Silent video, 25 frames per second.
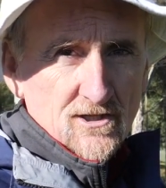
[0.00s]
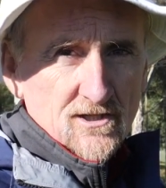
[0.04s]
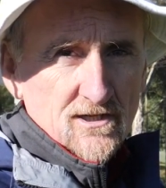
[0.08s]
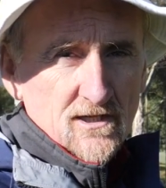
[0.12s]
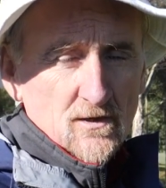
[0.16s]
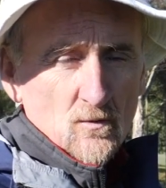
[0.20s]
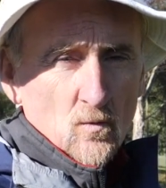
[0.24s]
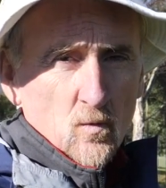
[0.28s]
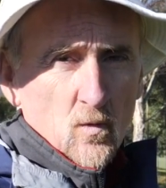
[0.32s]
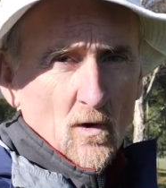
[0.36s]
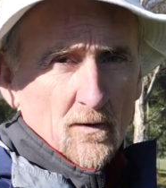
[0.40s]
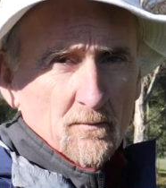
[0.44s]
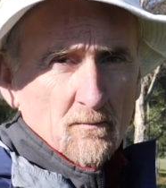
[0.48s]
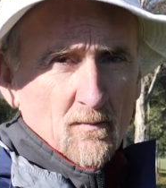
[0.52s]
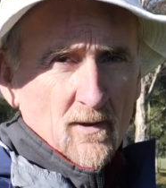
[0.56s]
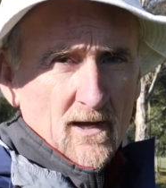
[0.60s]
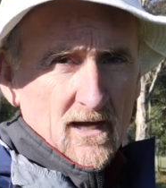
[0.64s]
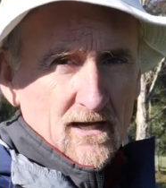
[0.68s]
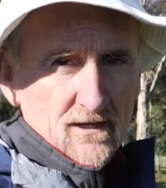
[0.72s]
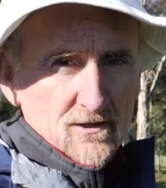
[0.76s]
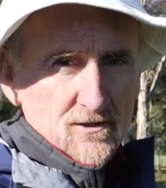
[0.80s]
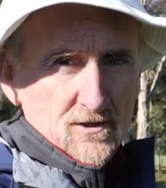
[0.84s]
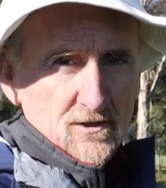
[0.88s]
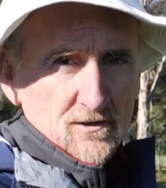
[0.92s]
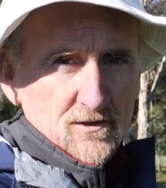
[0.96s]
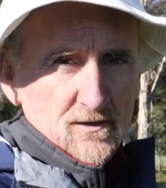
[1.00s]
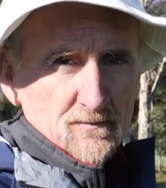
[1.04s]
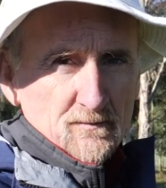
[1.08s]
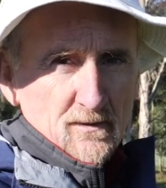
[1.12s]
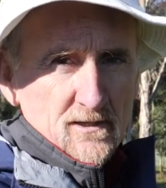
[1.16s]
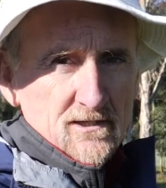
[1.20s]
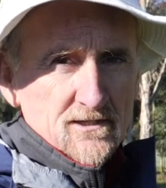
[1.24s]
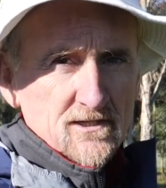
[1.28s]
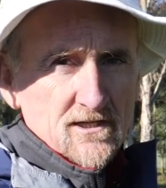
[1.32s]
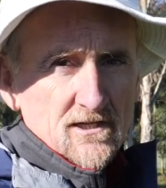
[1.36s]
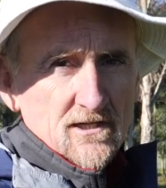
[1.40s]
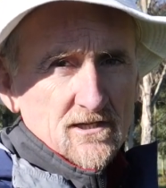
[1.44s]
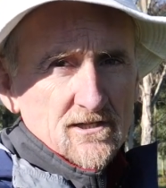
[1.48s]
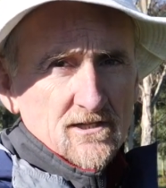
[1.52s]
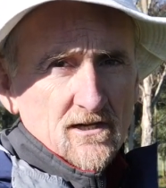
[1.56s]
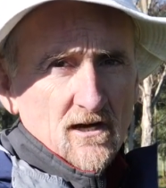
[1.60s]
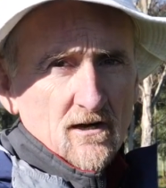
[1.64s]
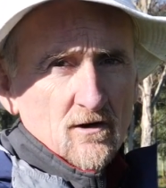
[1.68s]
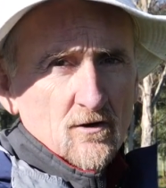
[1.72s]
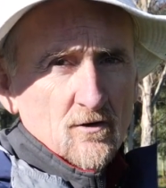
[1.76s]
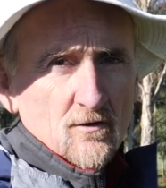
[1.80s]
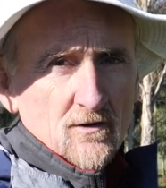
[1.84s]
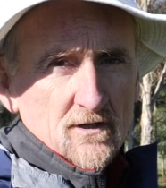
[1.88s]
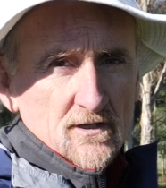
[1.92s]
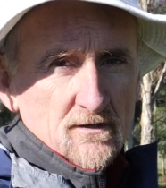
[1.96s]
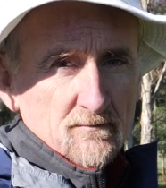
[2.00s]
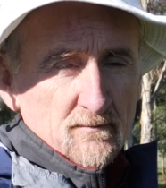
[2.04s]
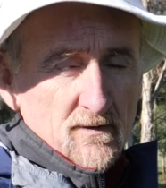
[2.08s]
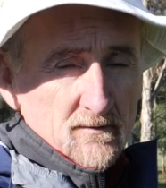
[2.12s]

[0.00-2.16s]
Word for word: see what pasture species are going to